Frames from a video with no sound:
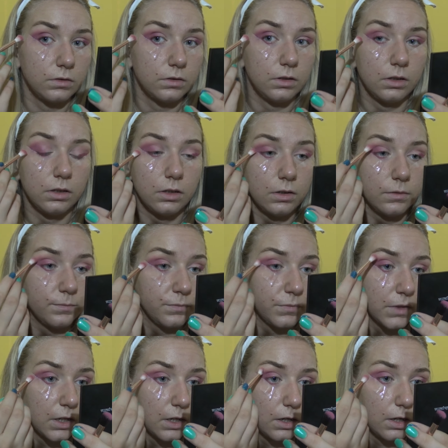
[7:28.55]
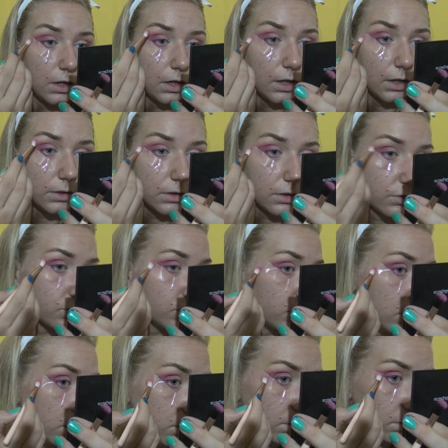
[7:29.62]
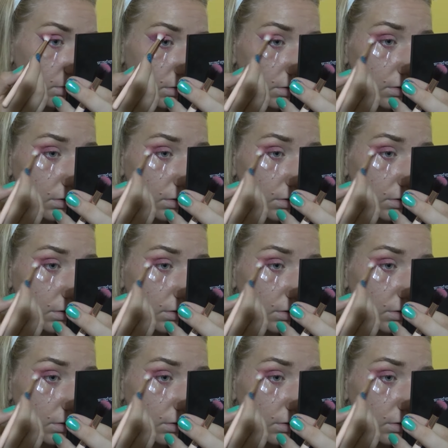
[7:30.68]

the lighter shade.